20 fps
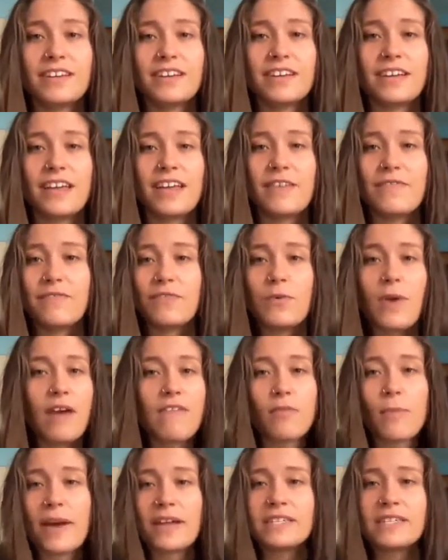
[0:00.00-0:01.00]
If you have
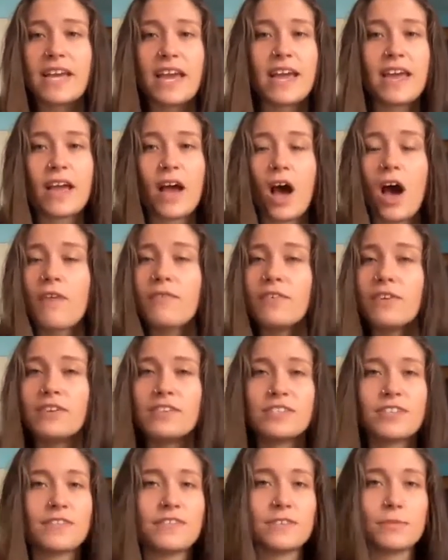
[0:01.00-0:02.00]
a bad day, offer
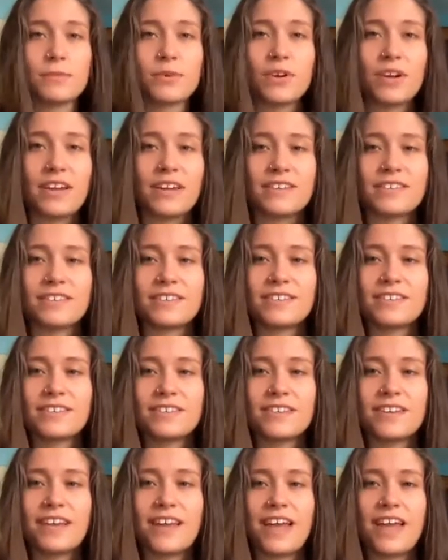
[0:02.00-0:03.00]
yourself some grace
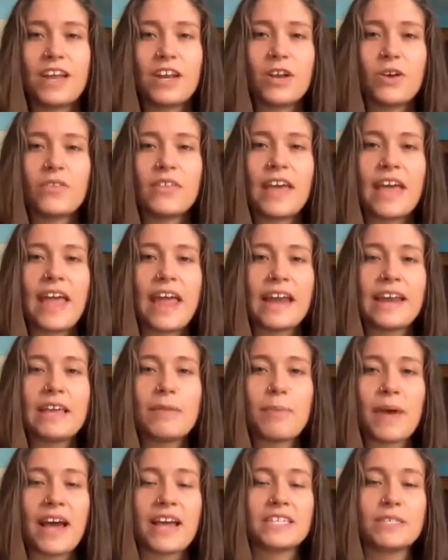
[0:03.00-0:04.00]
and know that any
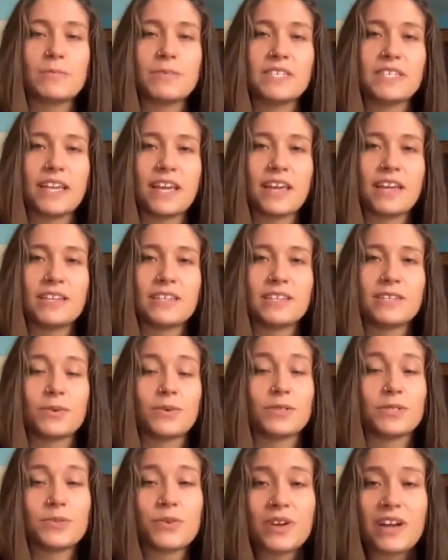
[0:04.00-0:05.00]
past mistakes
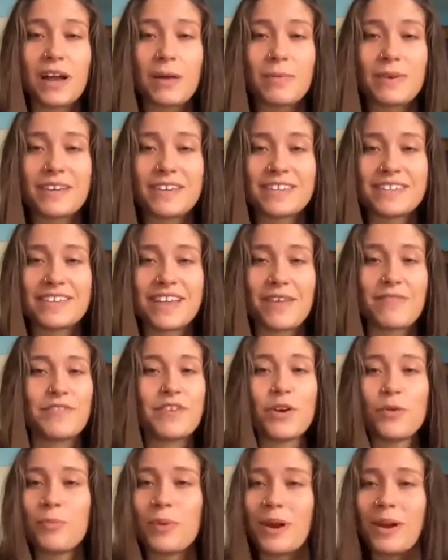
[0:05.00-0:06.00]
or shortcomings have
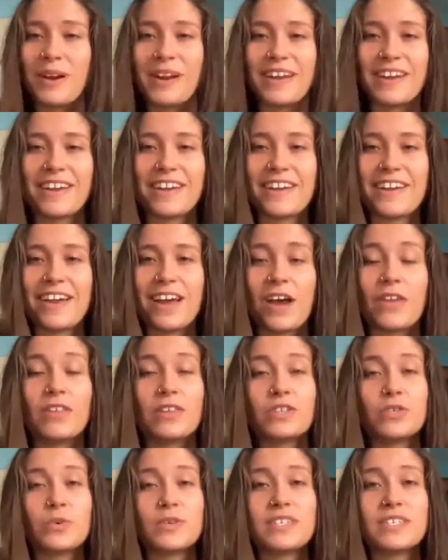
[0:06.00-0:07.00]
no bearing on the
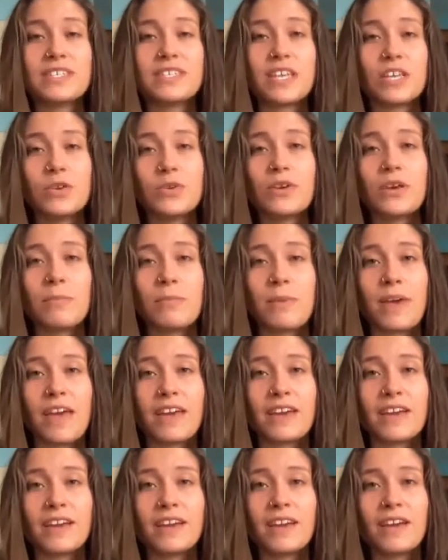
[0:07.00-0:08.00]
choices that you can
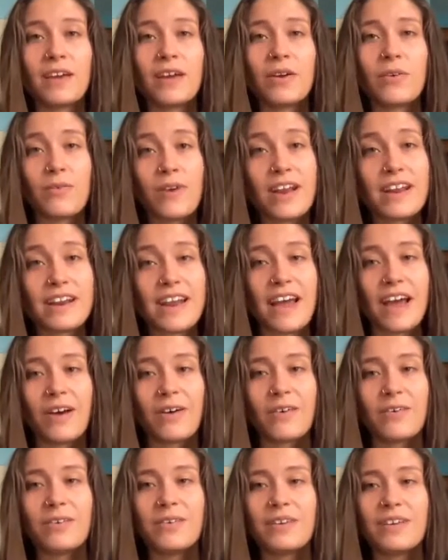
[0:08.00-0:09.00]
make right
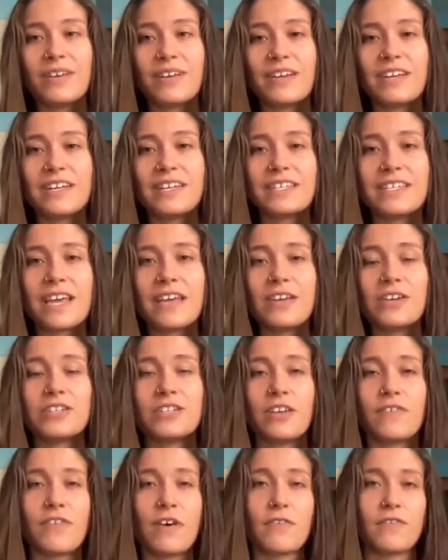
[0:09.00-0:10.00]
now to set
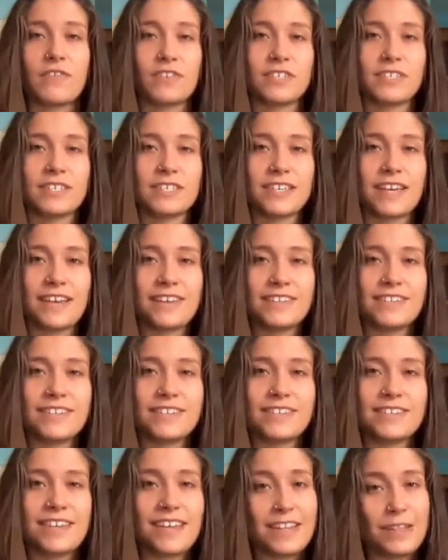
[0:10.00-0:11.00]
yourself up for
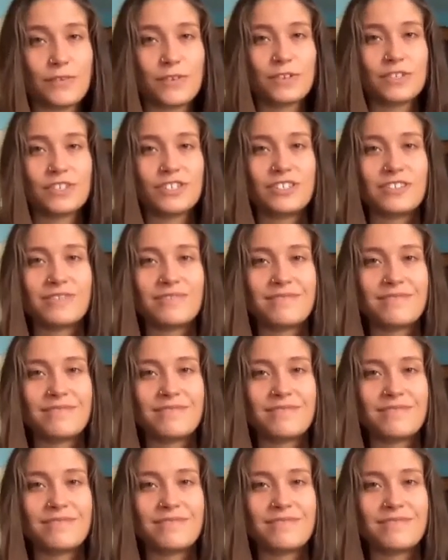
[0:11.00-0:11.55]
success in the future.